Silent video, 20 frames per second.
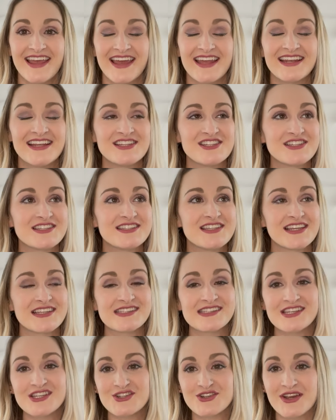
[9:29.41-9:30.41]
And it just
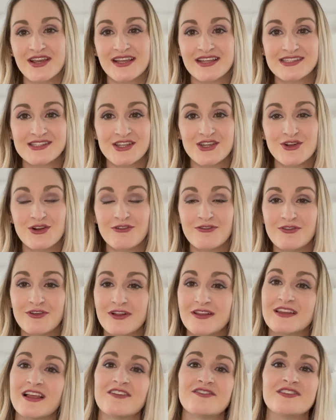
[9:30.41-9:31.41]
does the trick so you don't
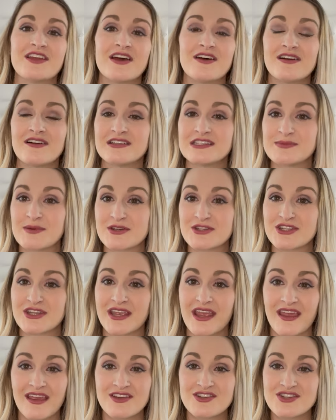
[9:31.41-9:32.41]
feel left out on special
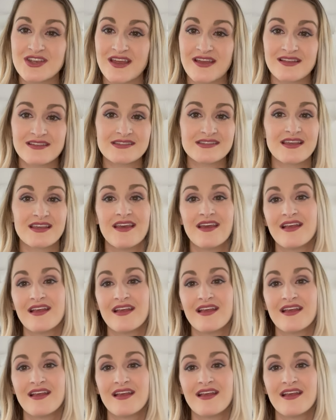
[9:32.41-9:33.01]
occasions